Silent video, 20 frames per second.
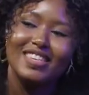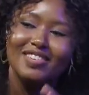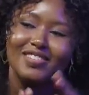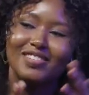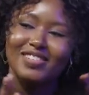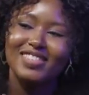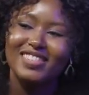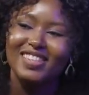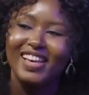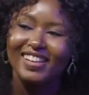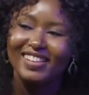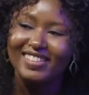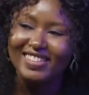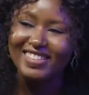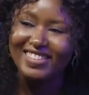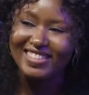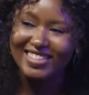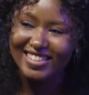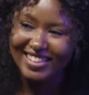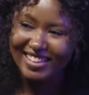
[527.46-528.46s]
new you know you
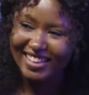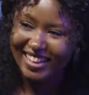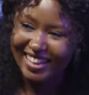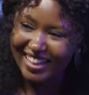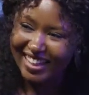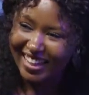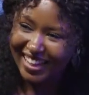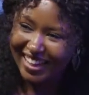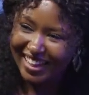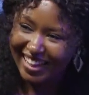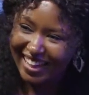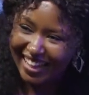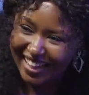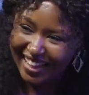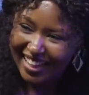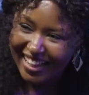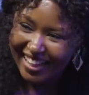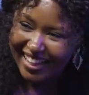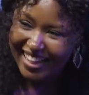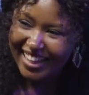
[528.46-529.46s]
know the way you are saying
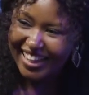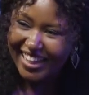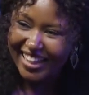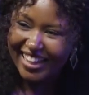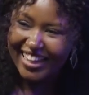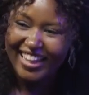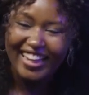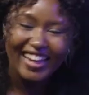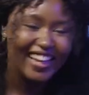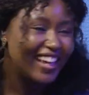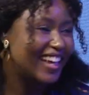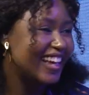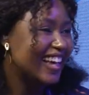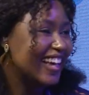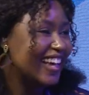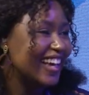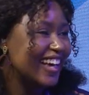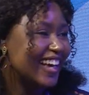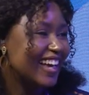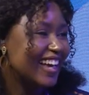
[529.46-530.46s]
it is actually scaring me